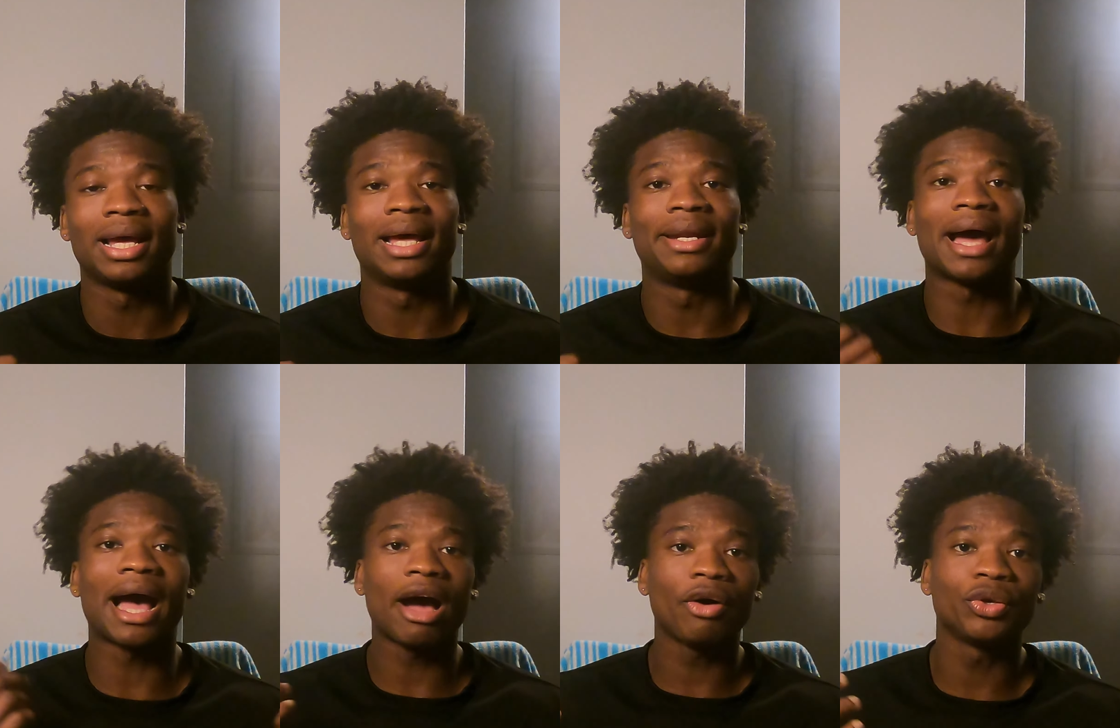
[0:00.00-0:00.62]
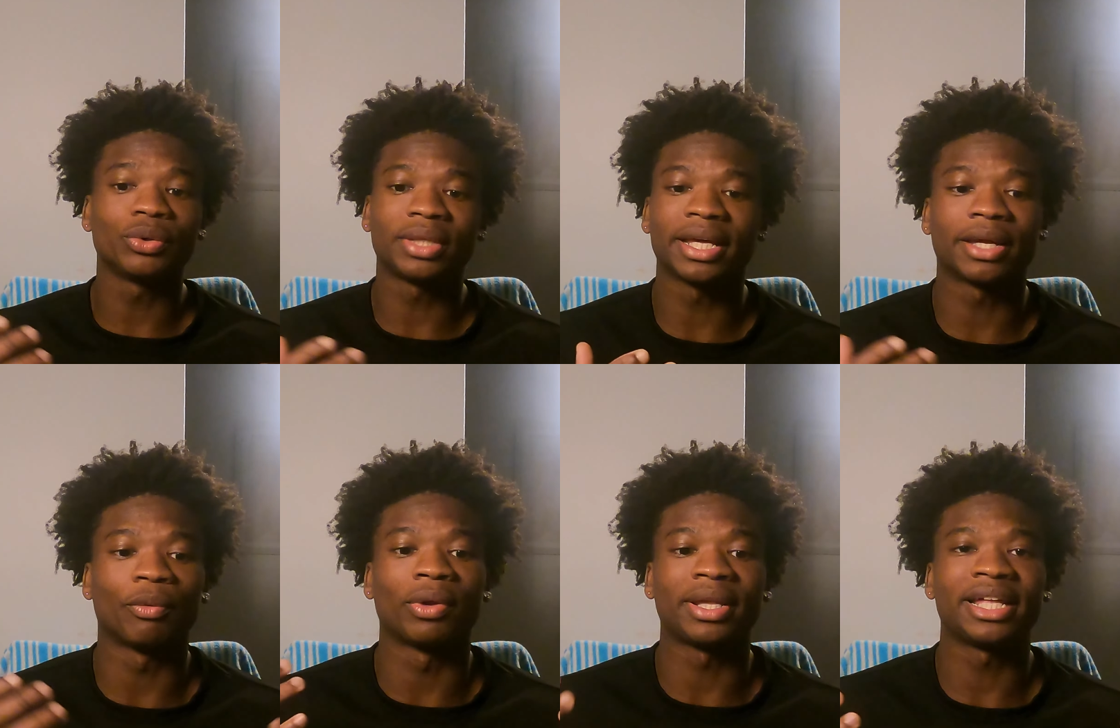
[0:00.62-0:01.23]
and how you
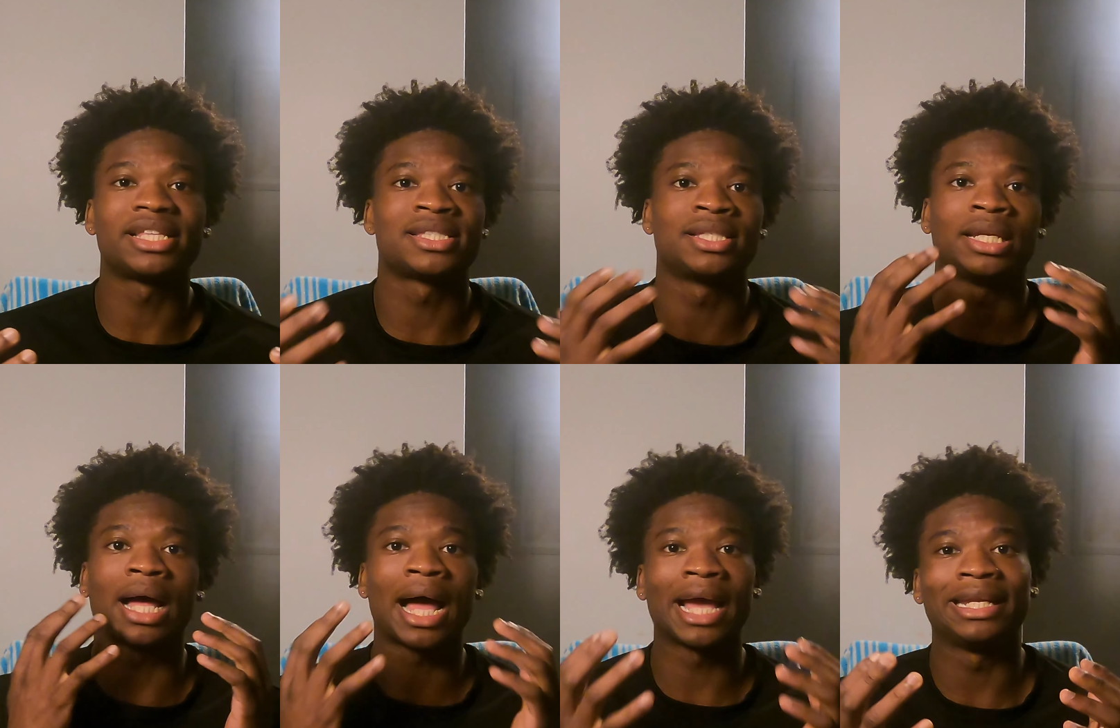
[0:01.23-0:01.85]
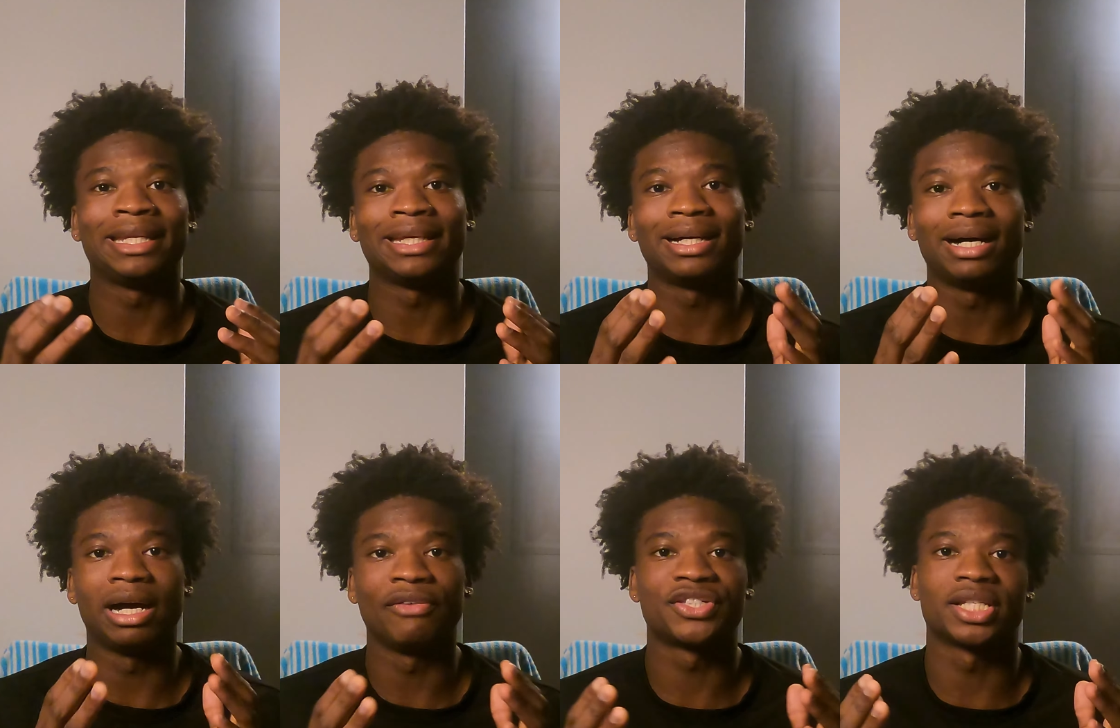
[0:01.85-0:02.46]
think it relates to the idea
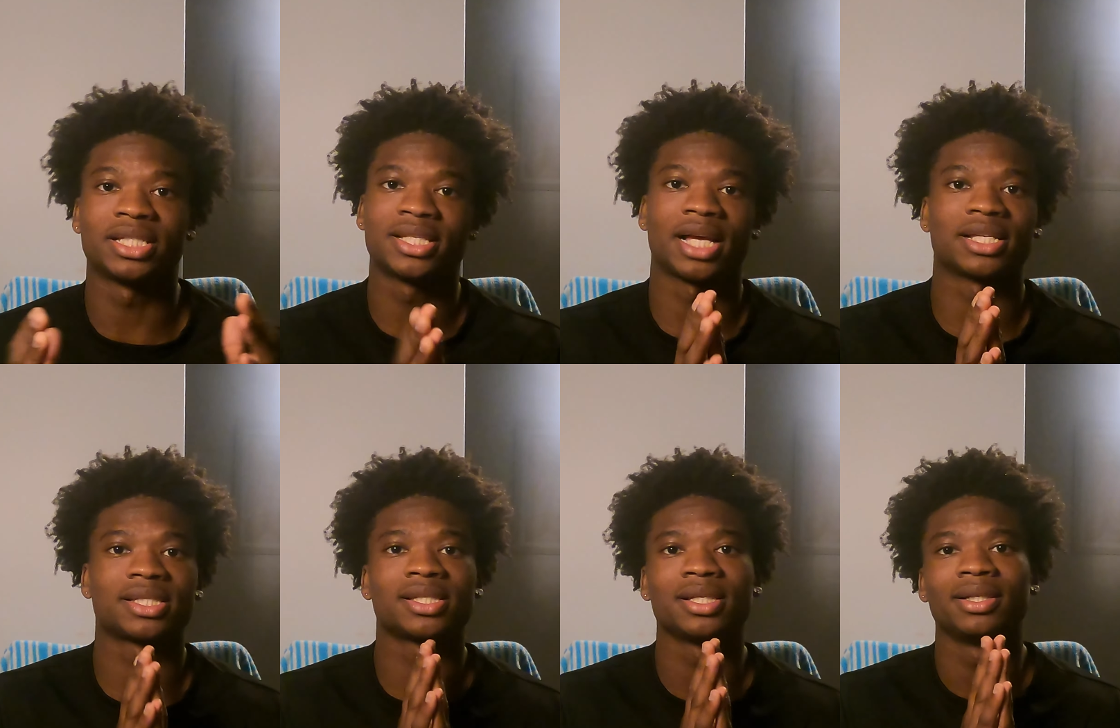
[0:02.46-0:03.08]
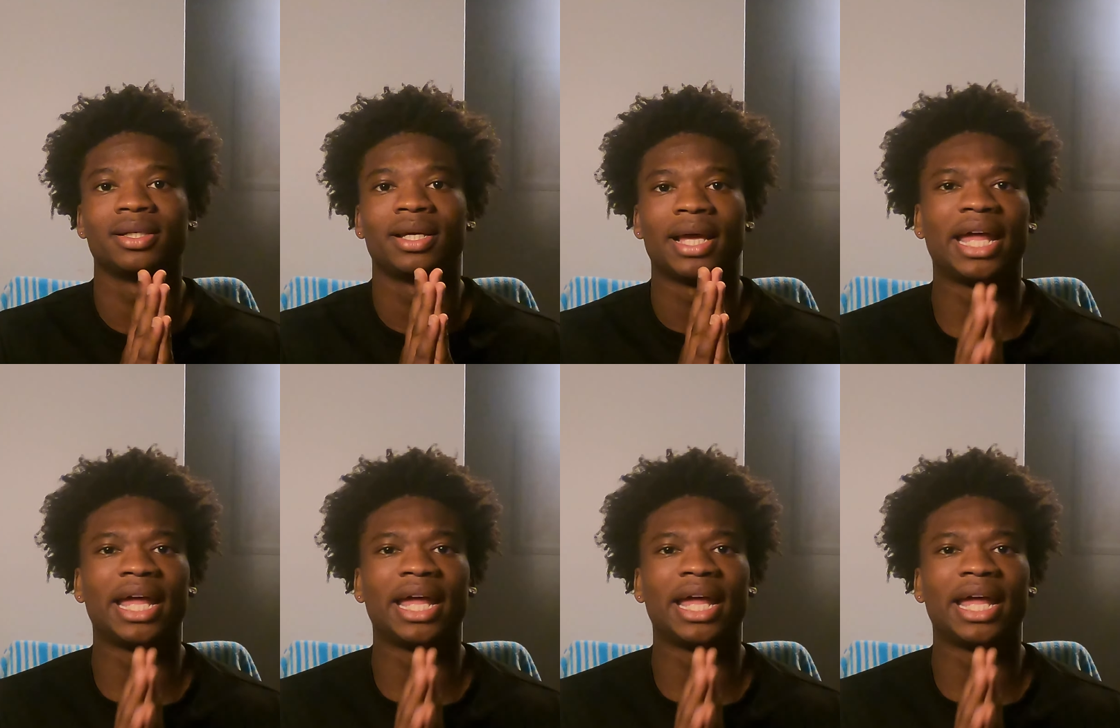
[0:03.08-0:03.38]
of success.